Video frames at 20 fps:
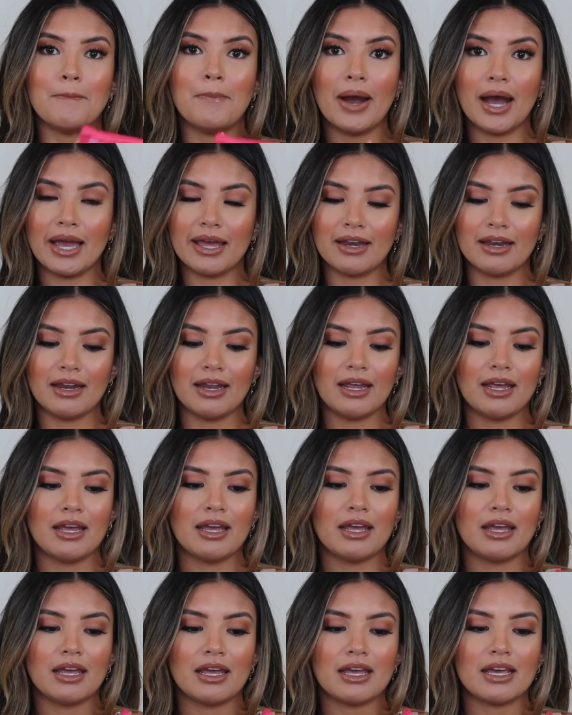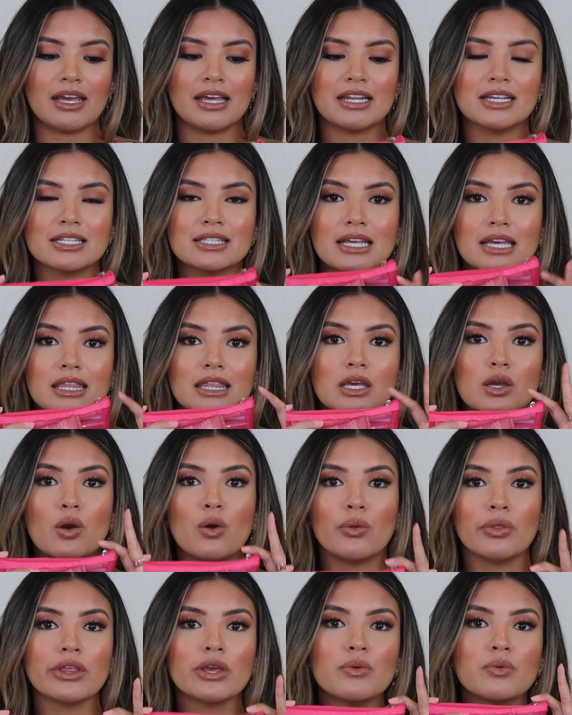but it is like the
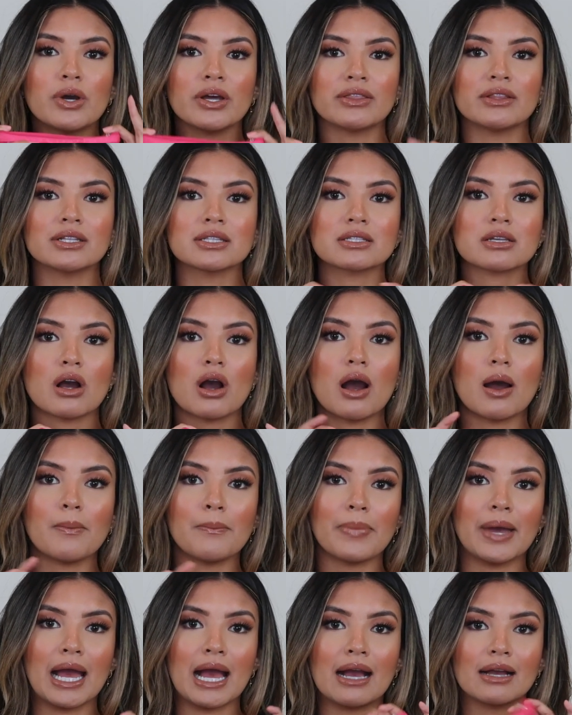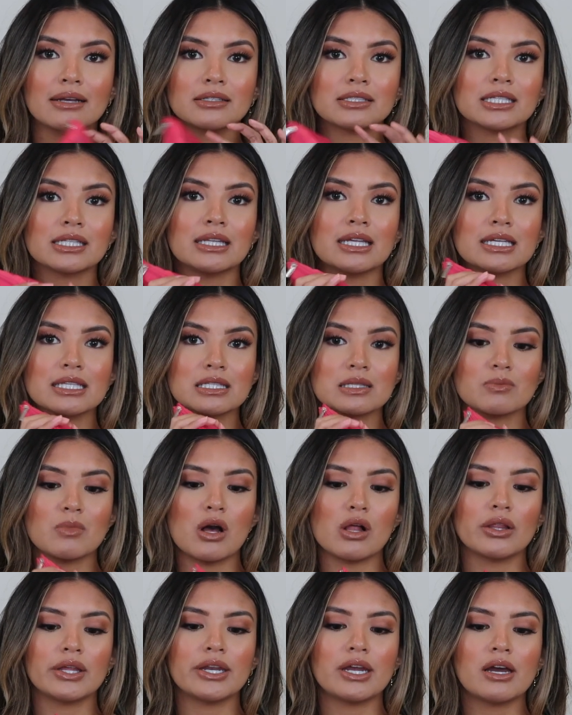only one that's compact and like
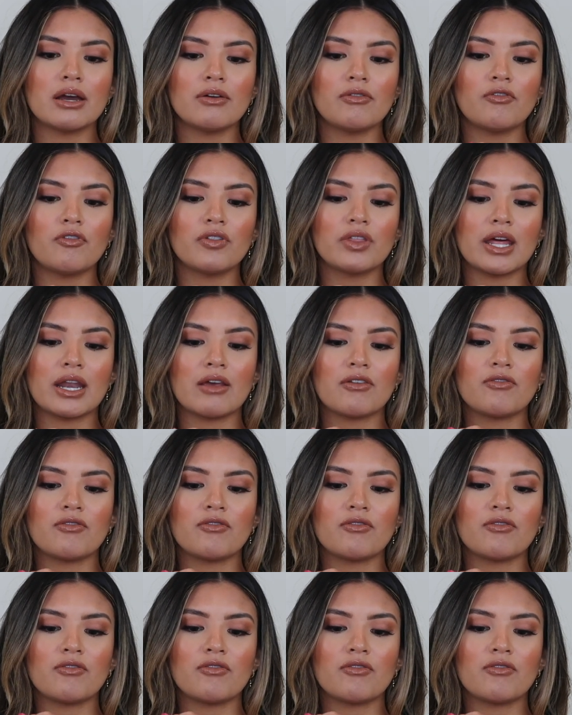small enough that